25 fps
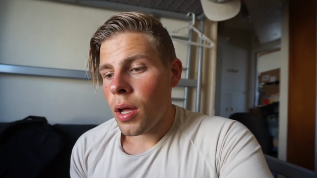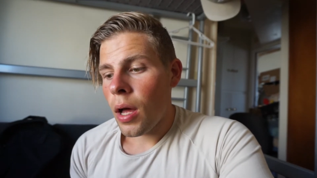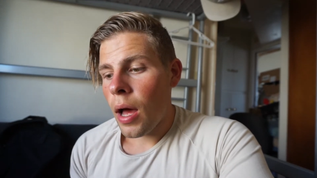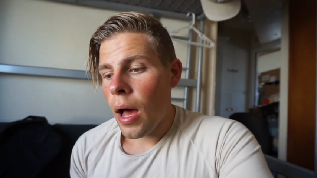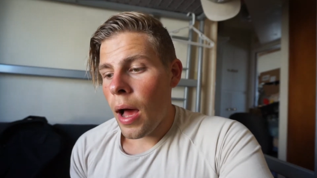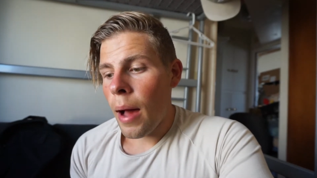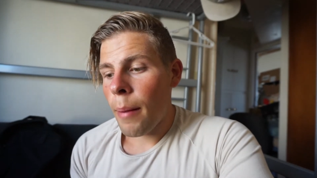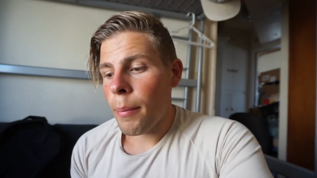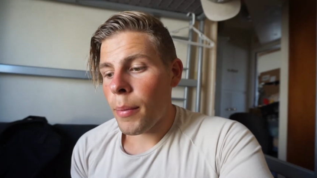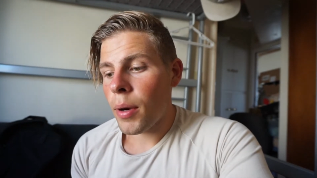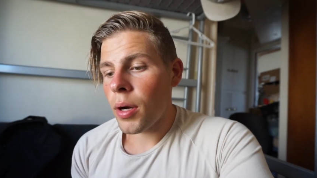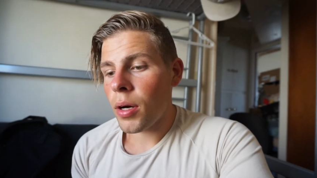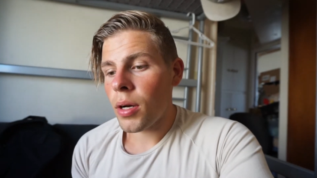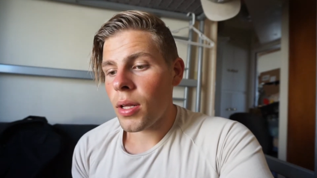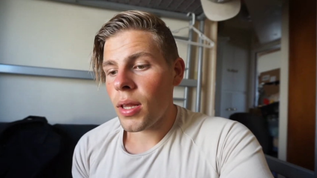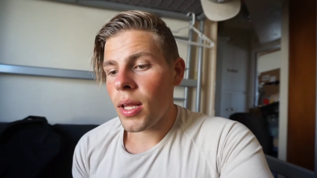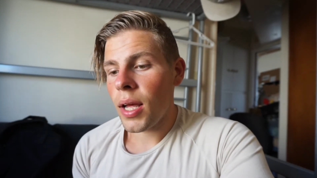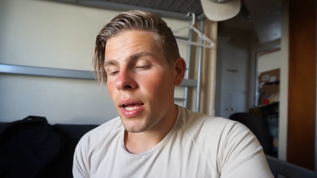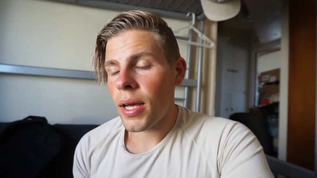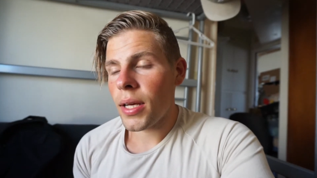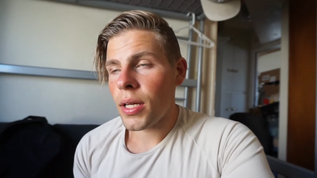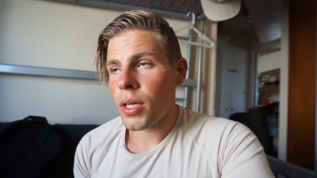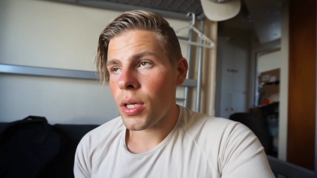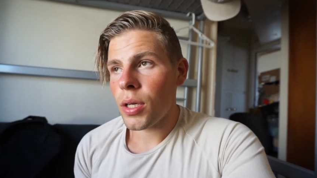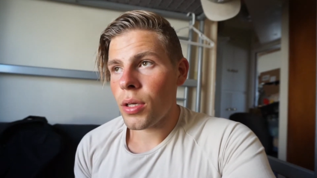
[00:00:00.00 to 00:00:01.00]
I'm gonna
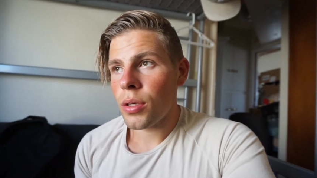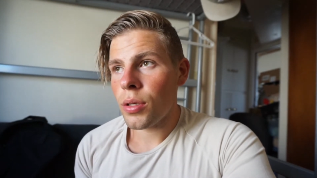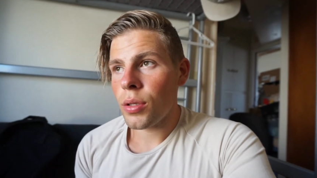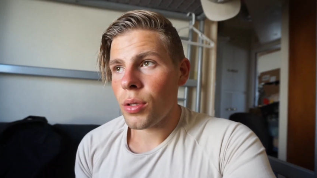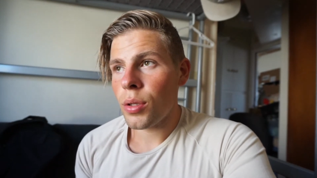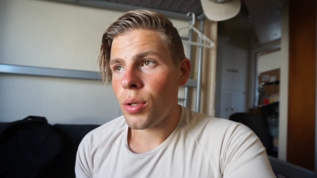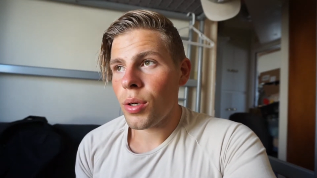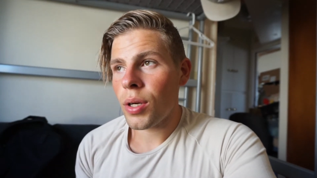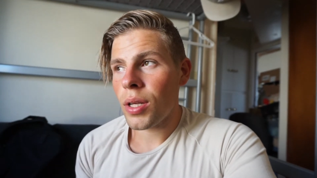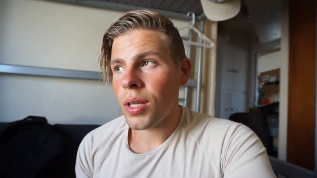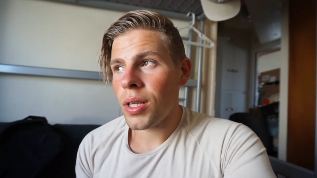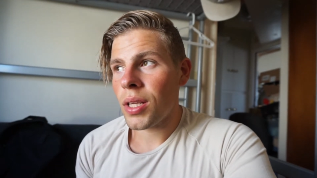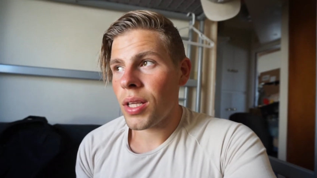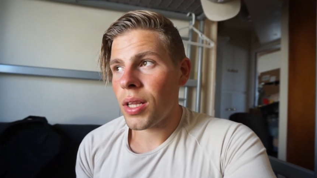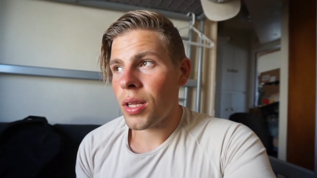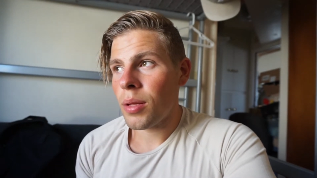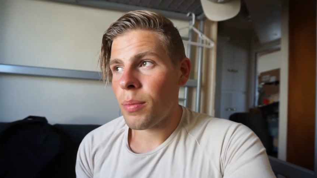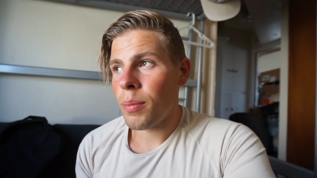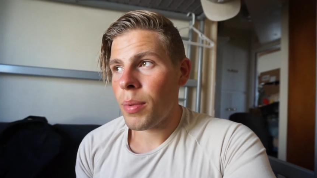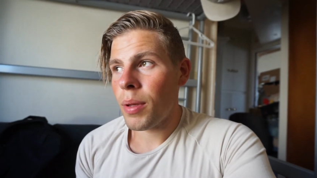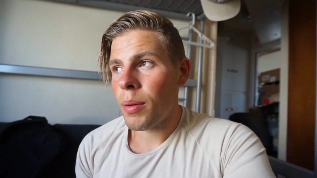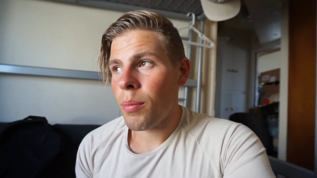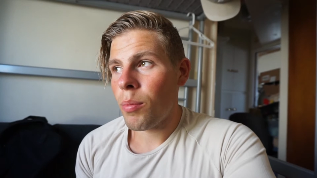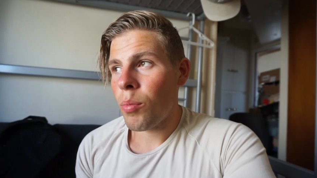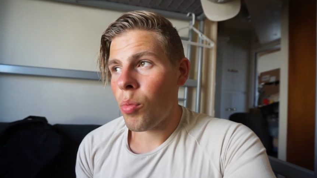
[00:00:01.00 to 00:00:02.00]
like look a little
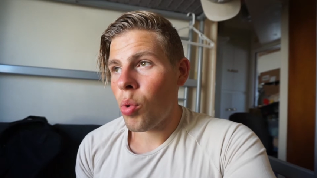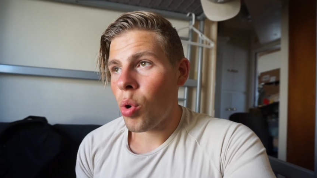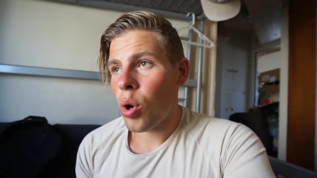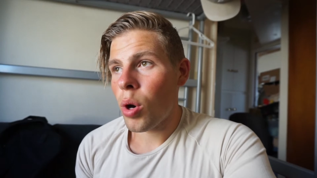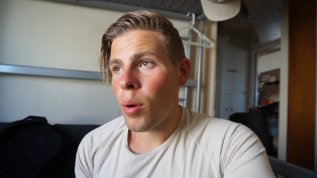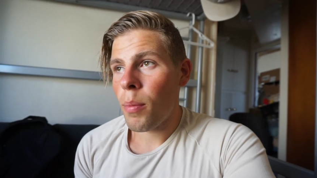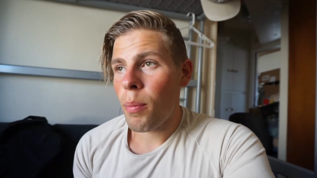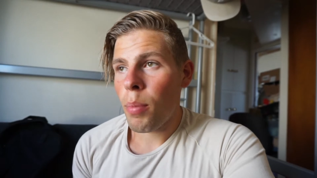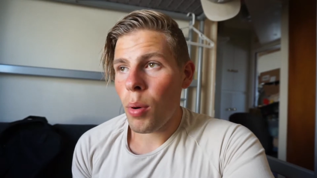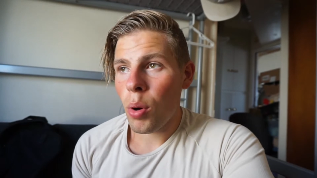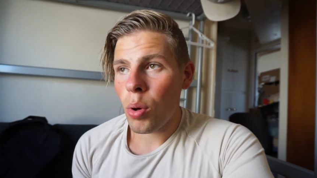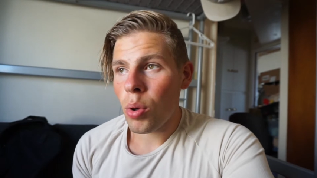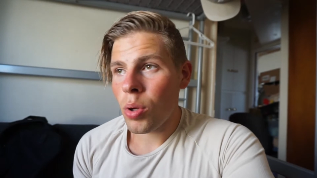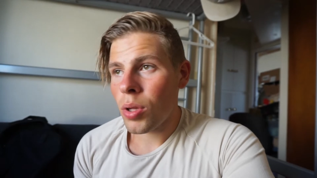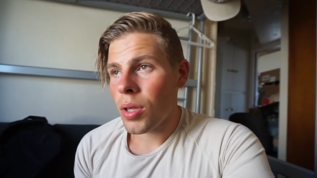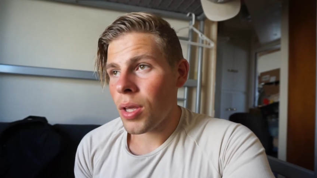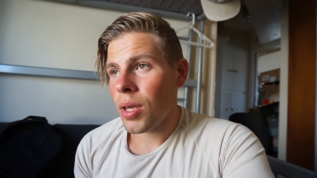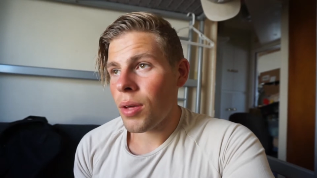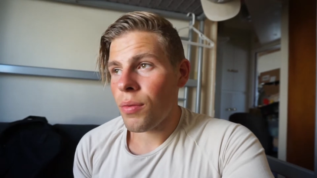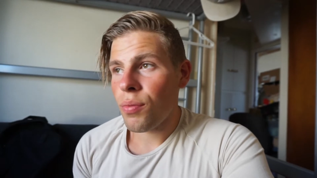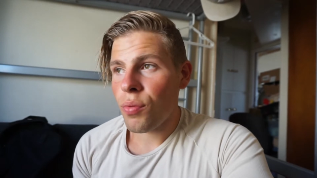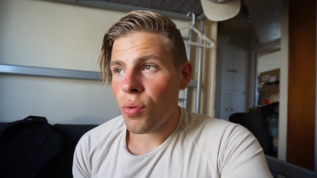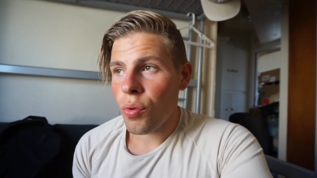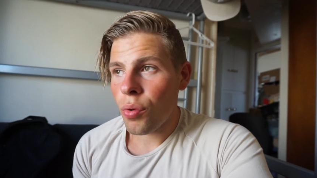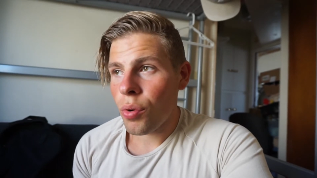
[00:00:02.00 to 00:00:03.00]
bit more
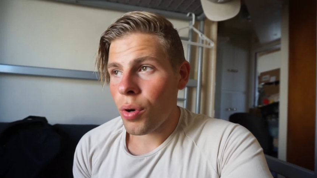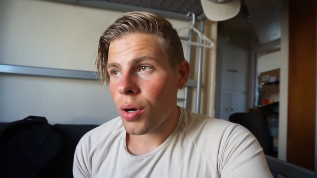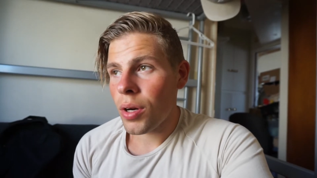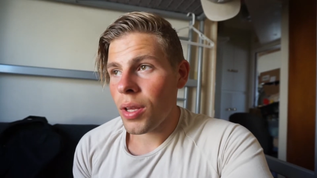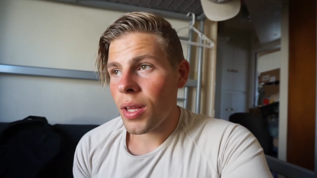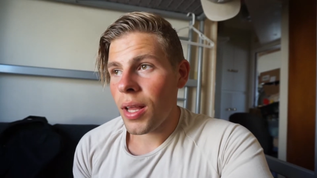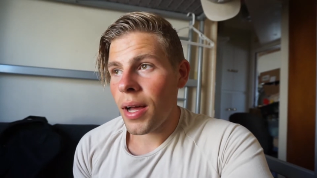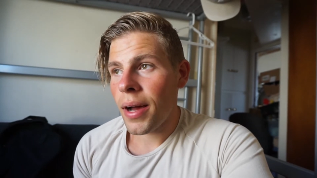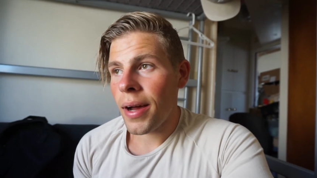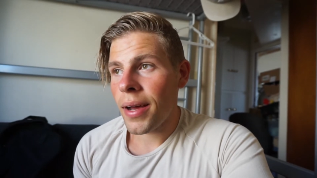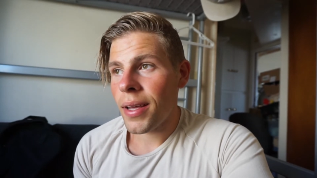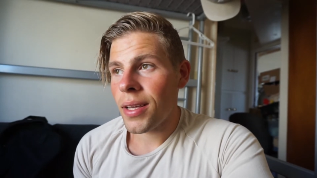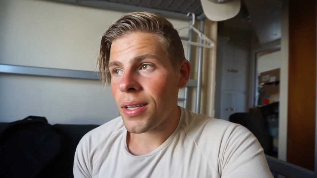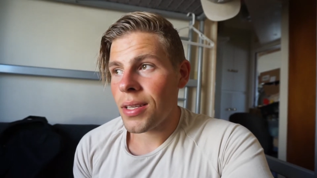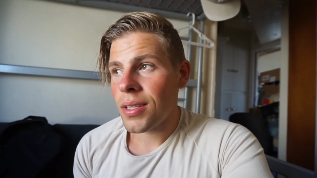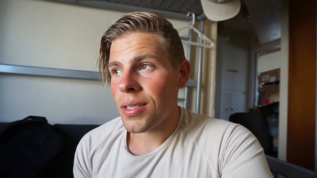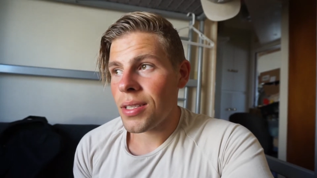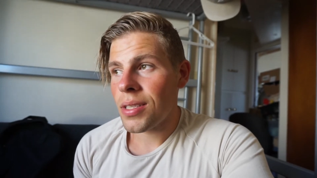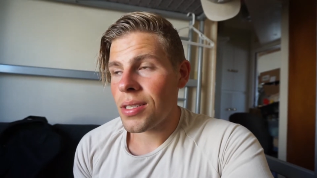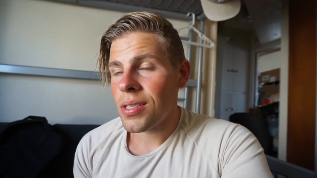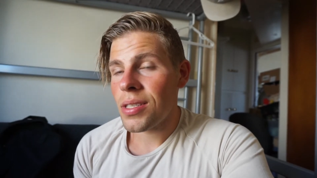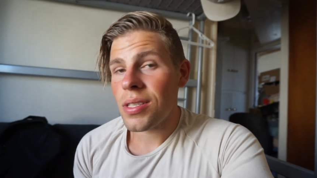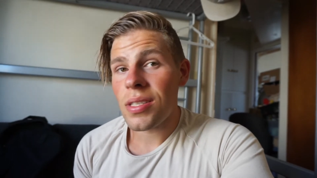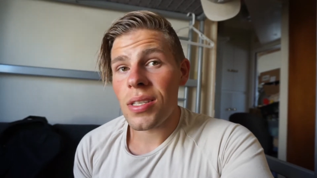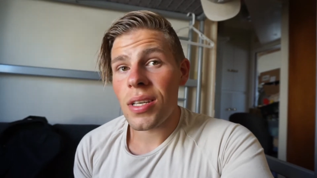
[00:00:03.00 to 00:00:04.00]
bulky for like
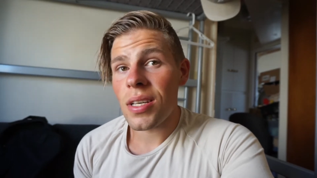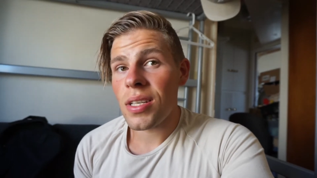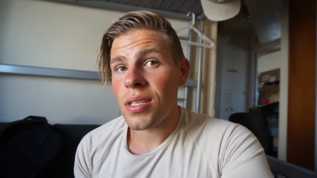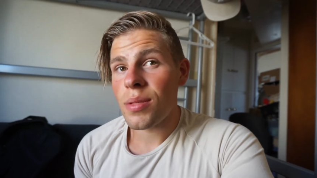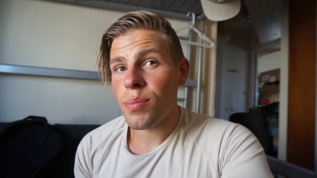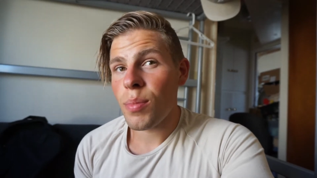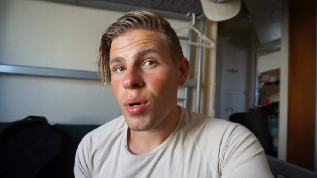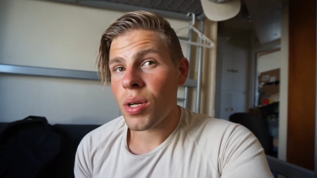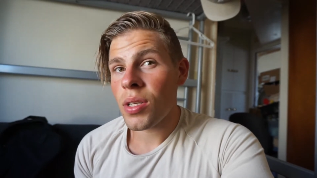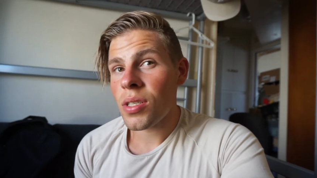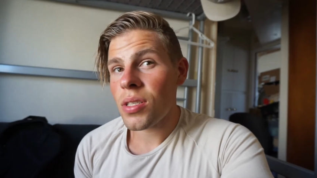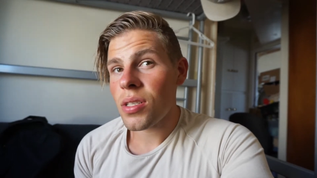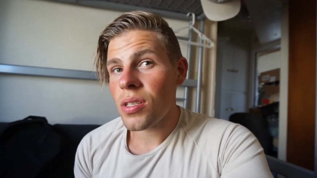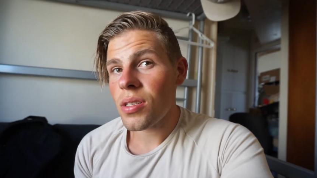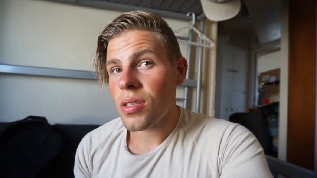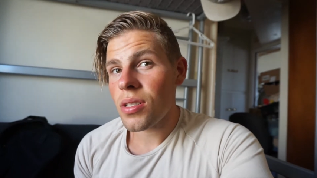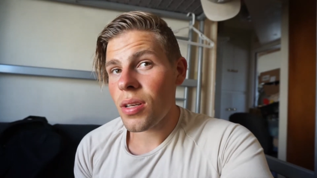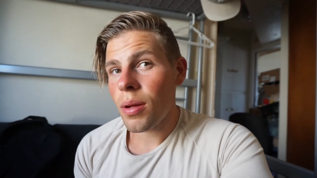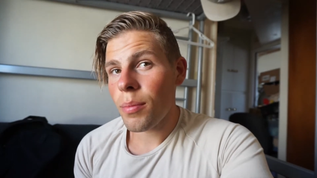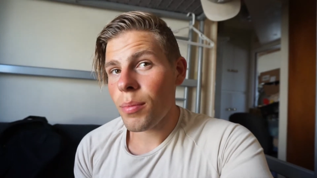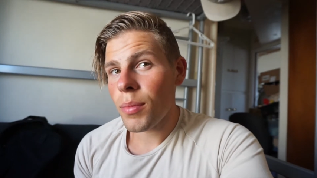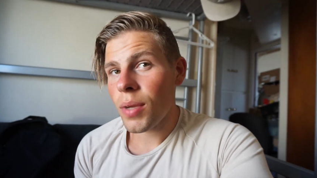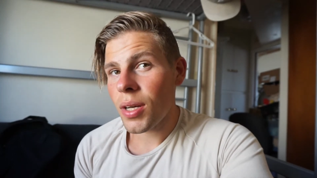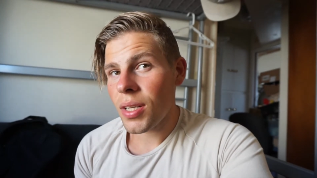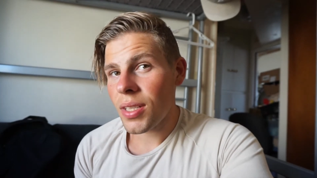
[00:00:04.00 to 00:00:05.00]
six months or
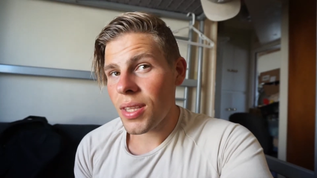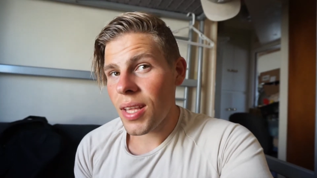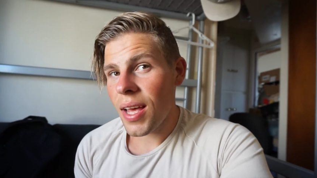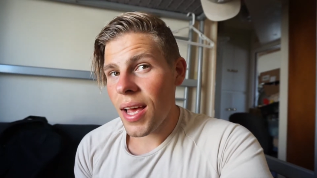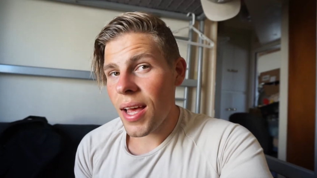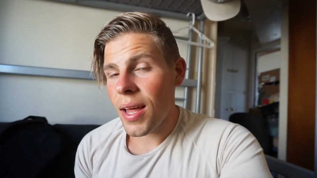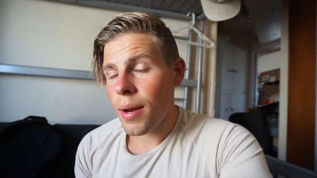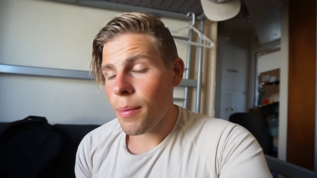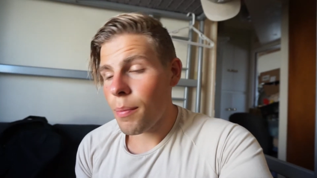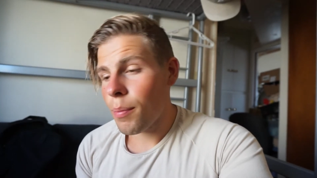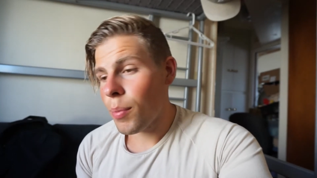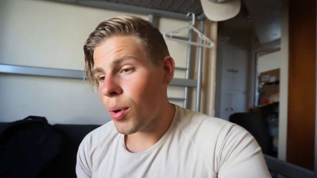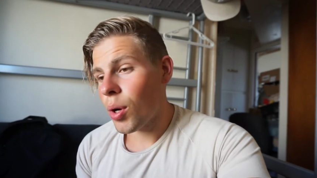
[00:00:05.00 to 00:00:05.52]
something like that.